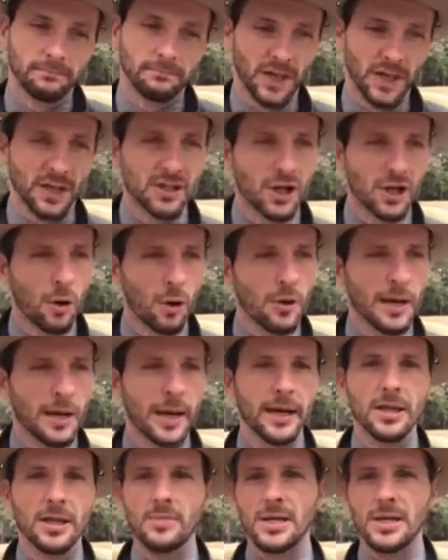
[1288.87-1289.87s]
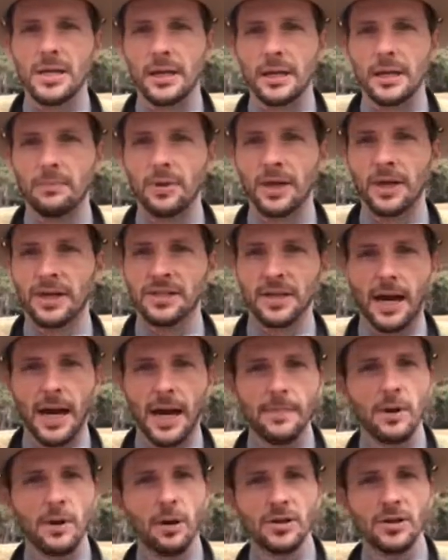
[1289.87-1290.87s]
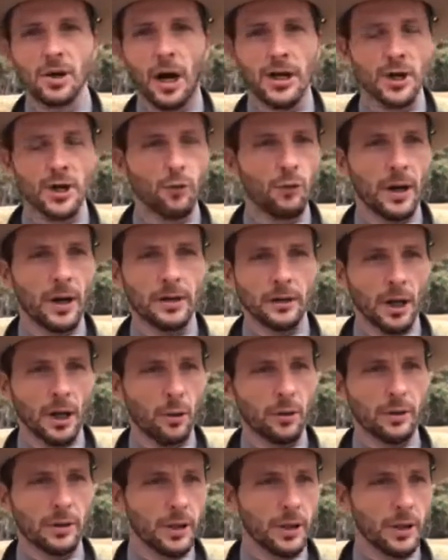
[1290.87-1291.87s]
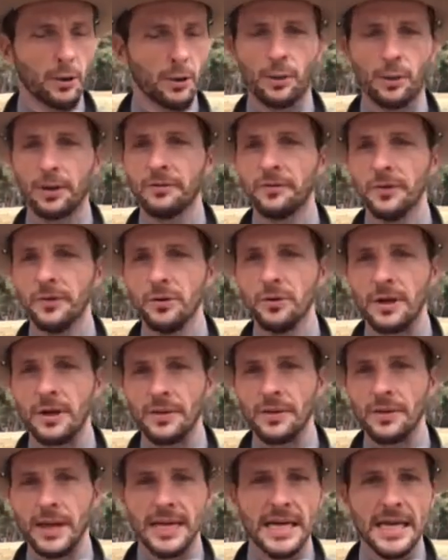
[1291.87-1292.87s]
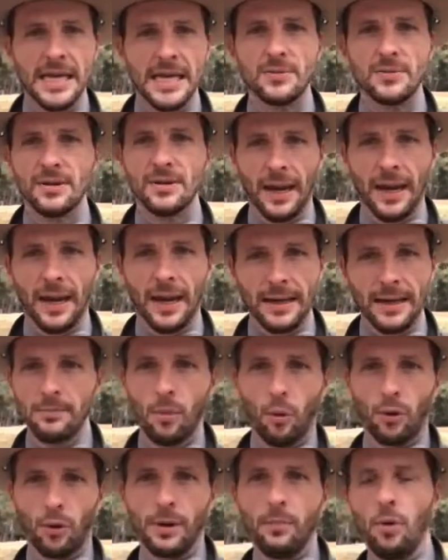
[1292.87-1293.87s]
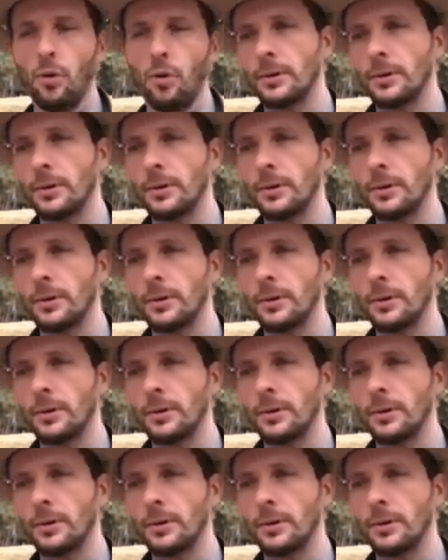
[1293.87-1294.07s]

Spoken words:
Things go okay in the beginning, but as time goes on, you run lower and lower on food, and they keep demanding more and more.